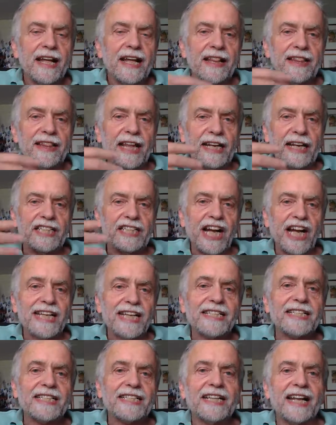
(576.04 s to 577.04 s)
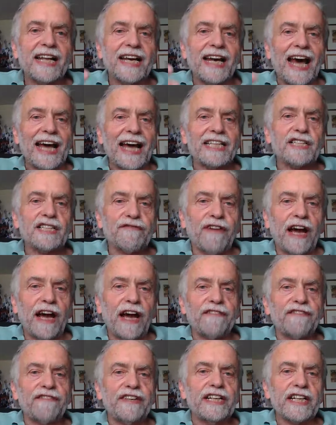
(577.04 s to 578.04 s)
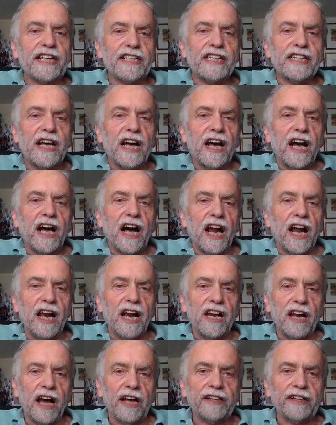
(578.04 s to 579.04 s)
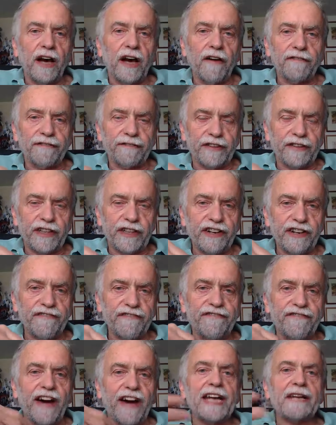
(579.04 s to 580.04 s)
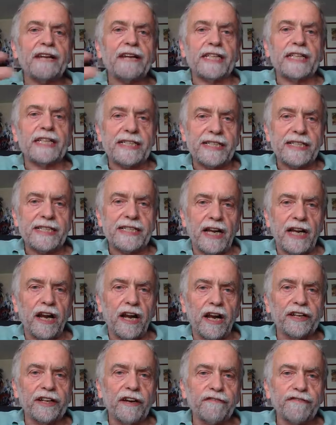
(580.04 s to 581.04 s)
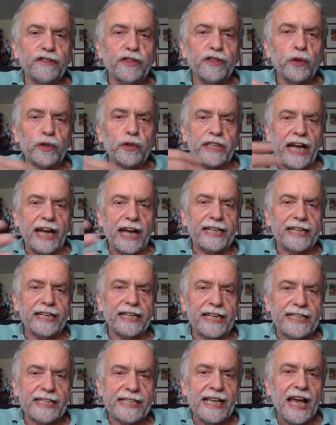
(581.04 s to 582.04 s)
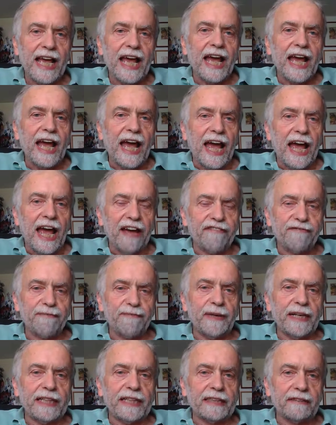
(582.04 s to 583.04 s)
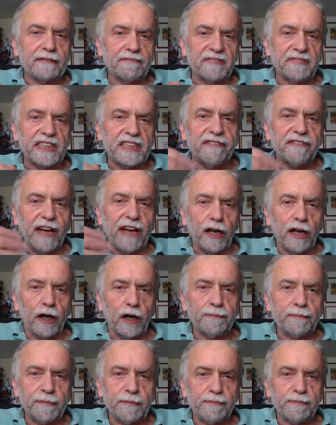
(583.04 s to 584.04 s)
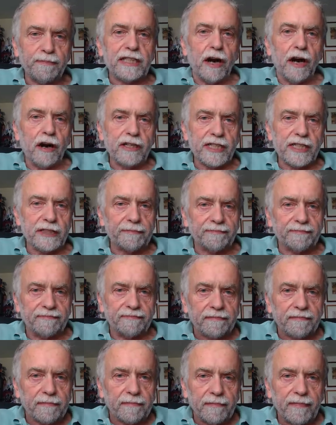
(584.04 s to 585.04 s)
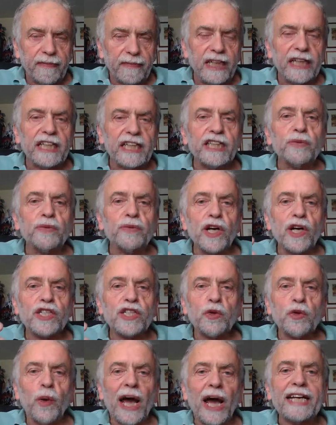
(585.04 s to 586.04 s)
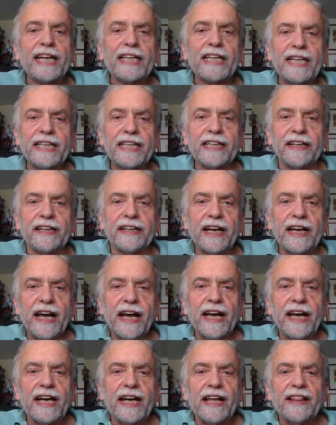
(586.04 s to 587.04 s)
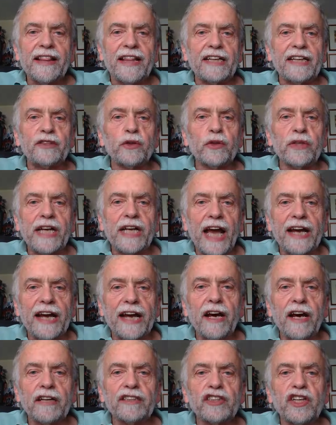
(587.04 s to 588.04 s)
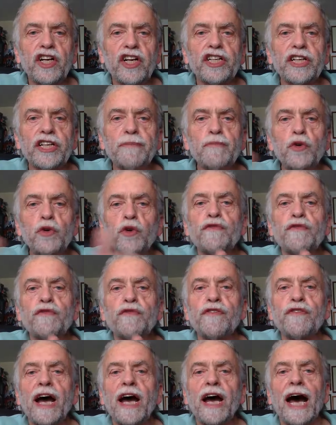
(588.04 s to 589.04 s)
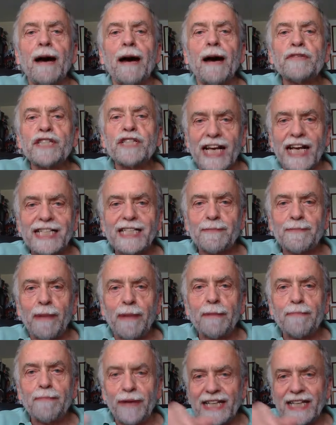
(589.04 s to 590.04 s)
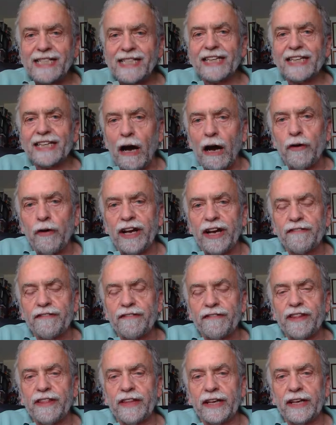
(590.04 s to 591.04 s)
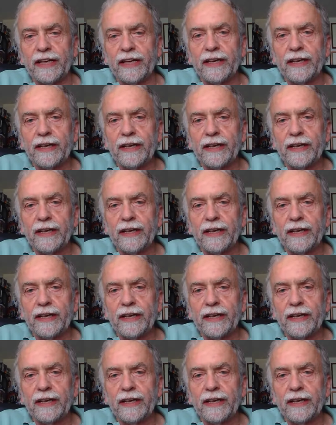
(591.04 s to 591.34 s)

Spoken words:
that just in the last 5 years, a lot of refinements, a lot of new techniques have been developed, because it was quite clear that you cannot remove a hump just by pressing down everything.